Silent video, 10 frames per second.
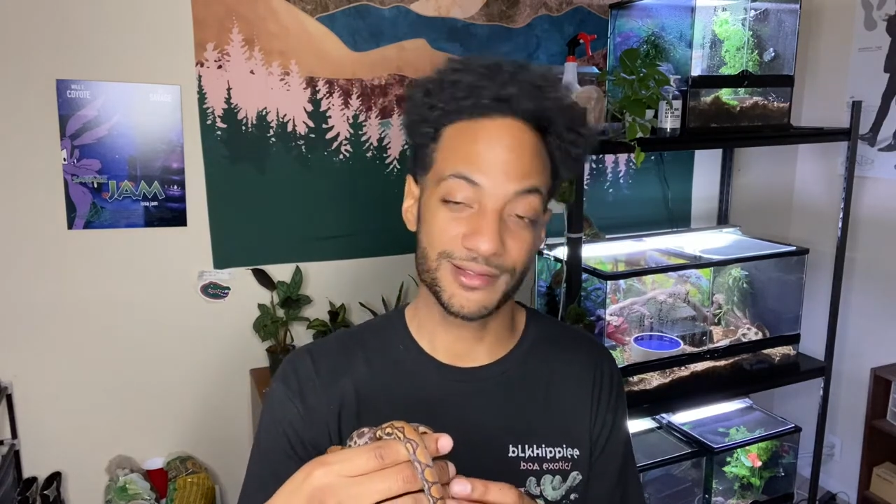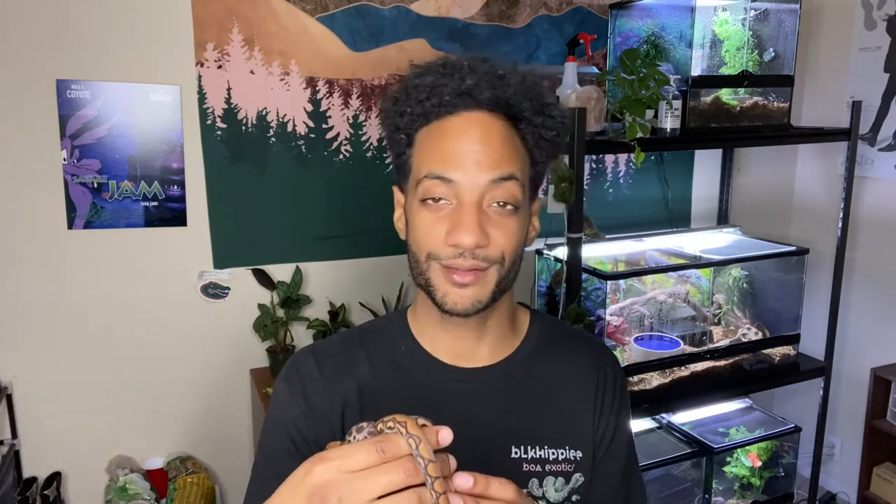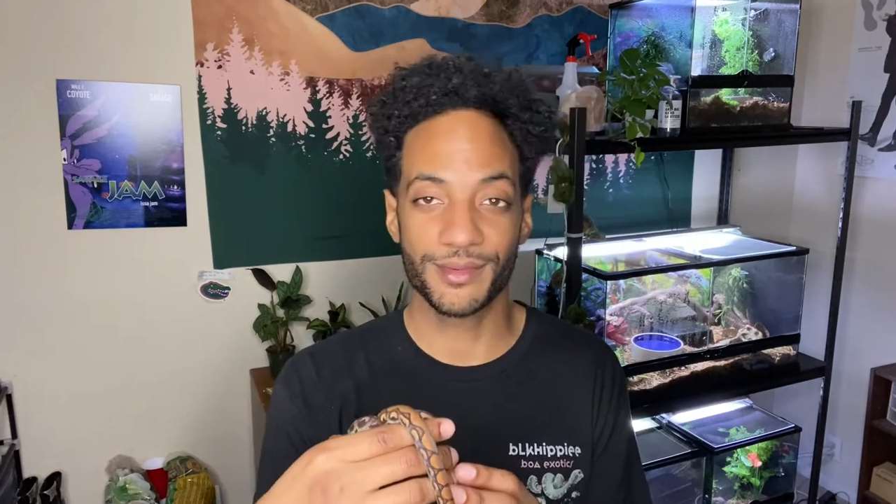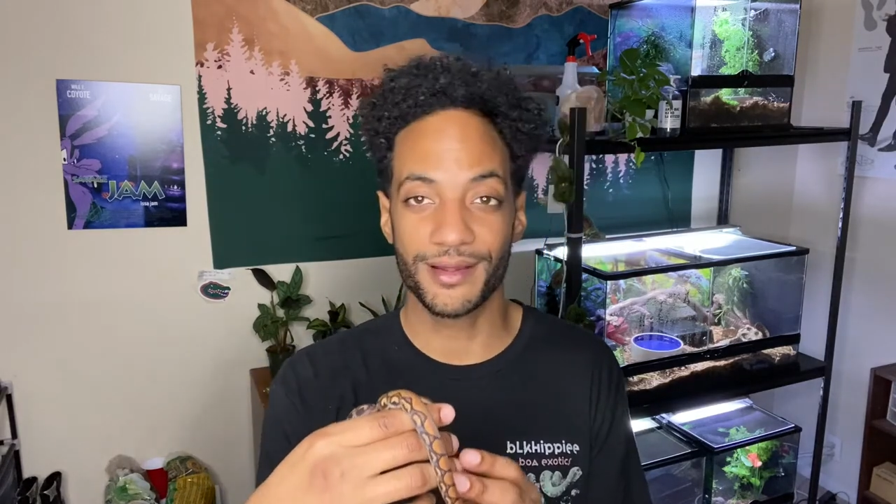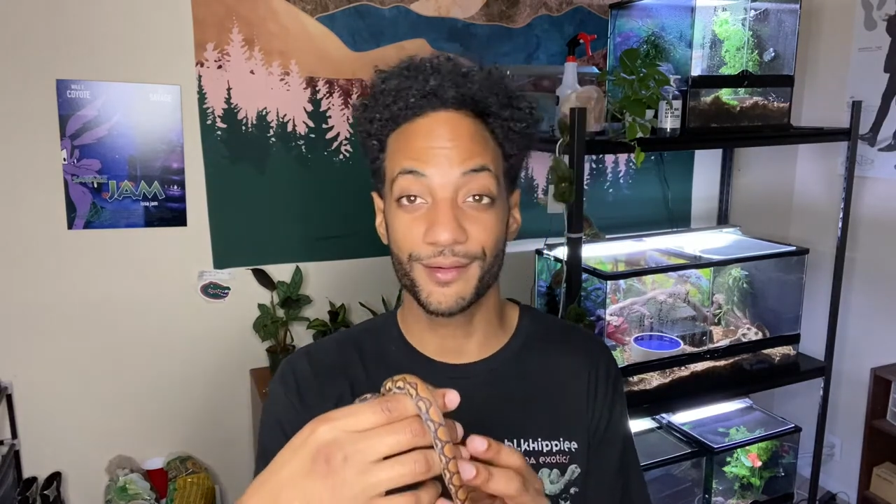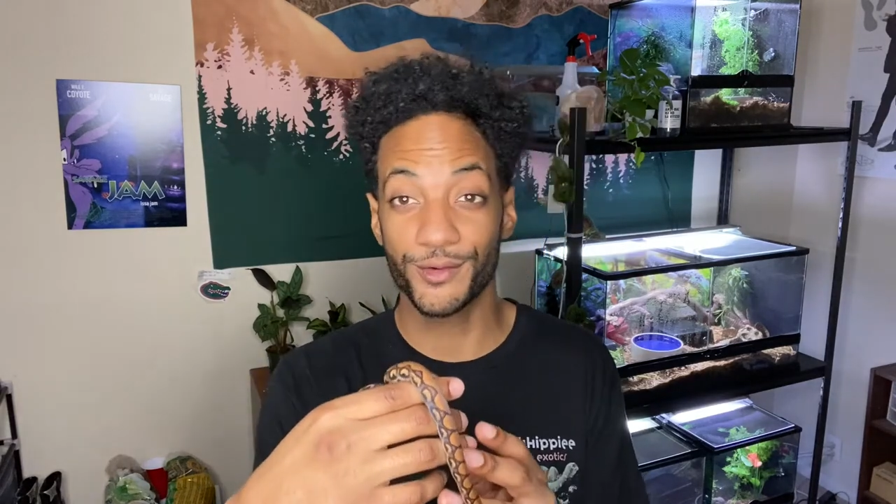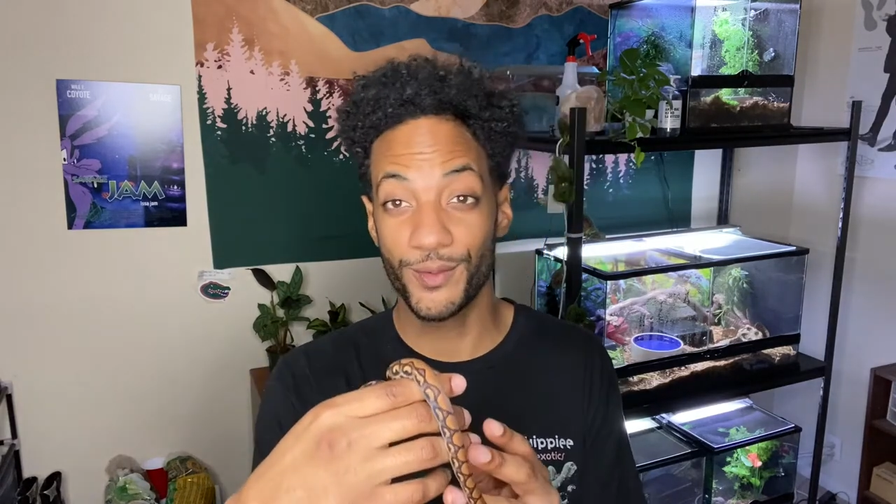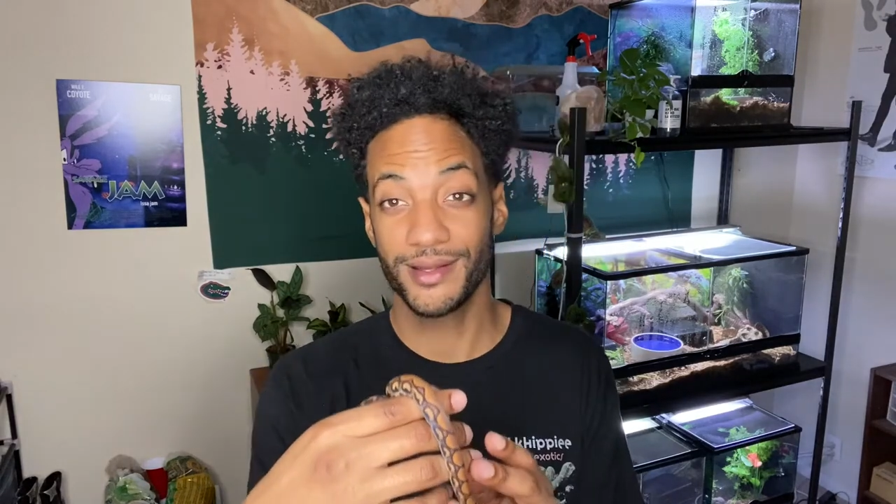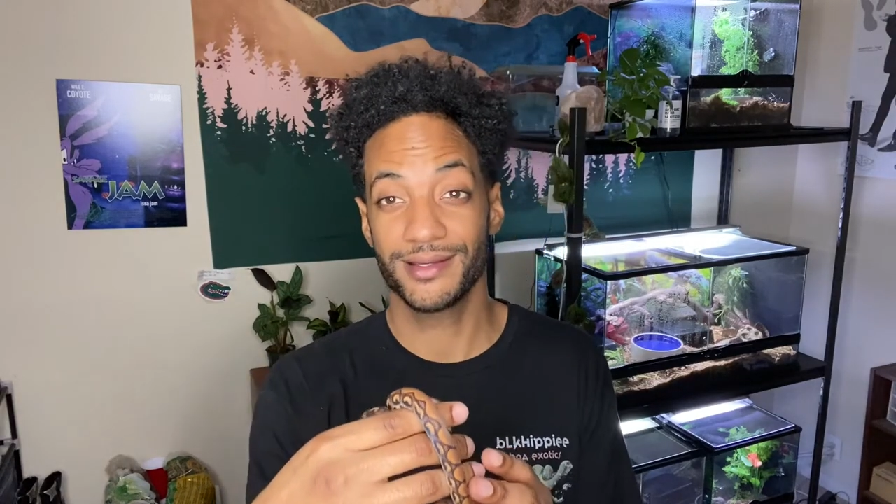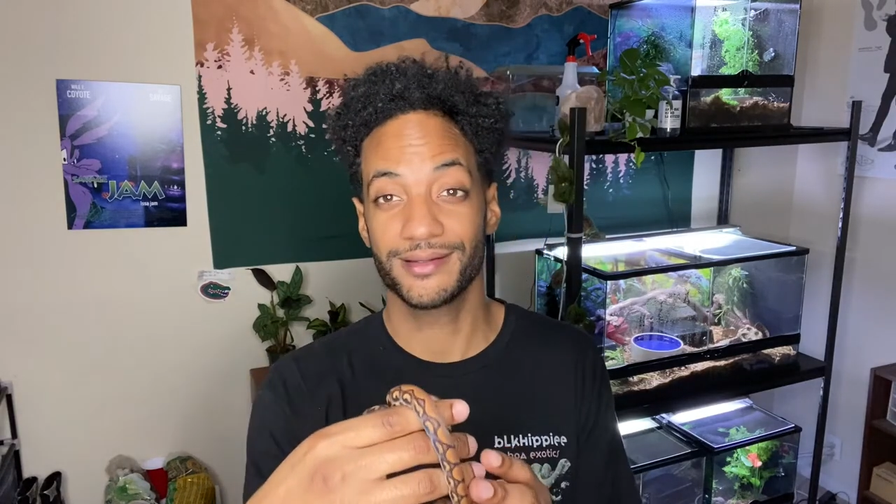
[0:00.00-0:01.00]
So I'm not
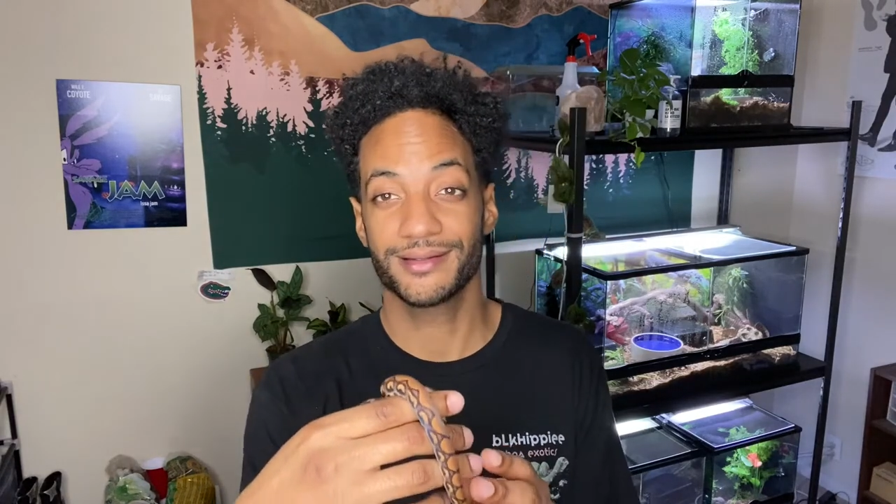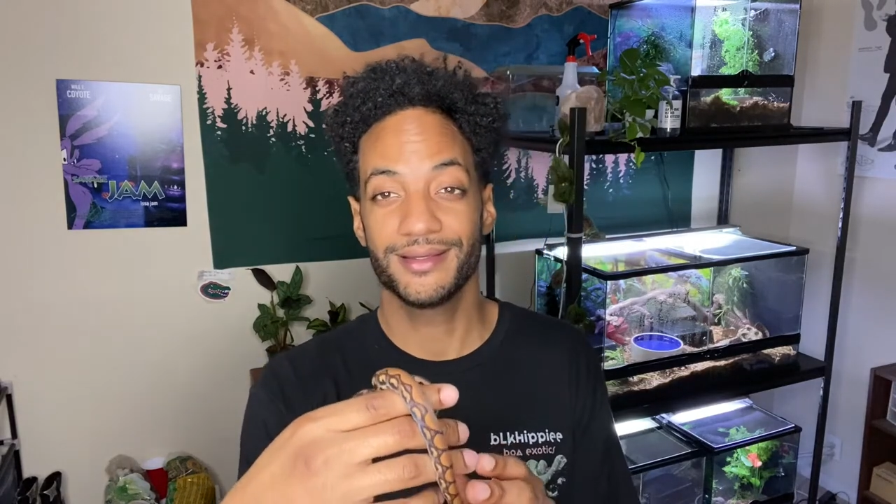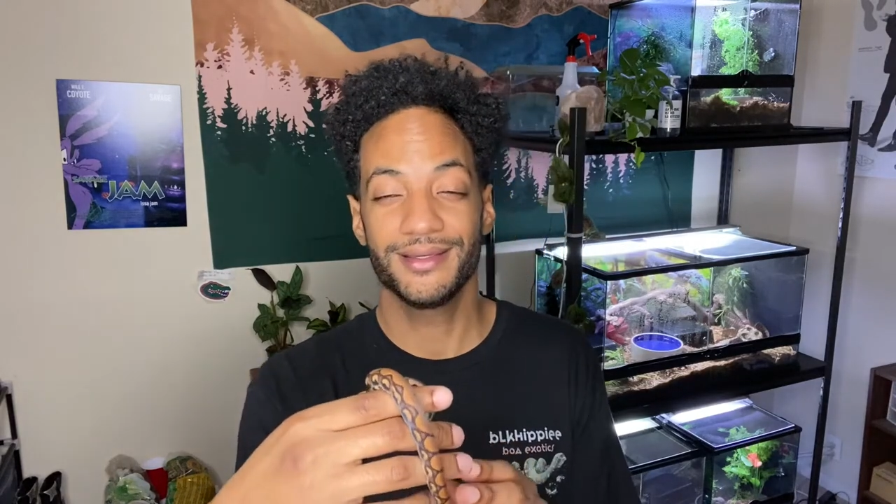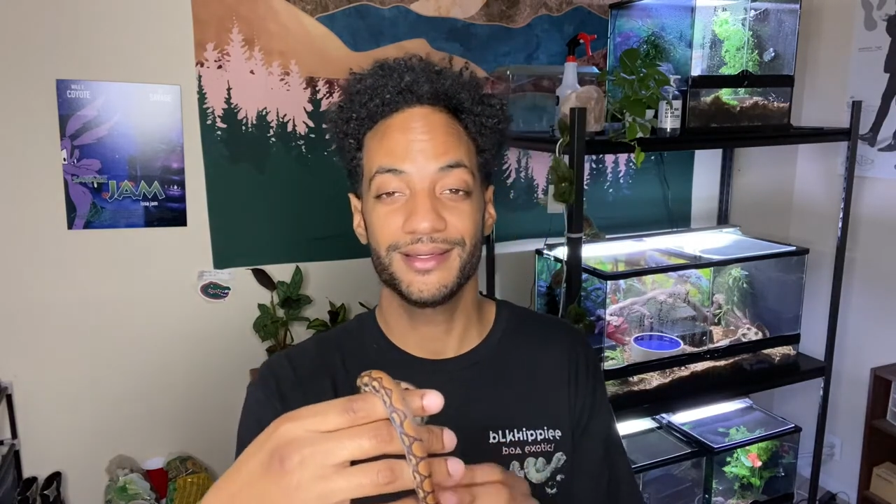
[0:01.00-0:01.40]
equating,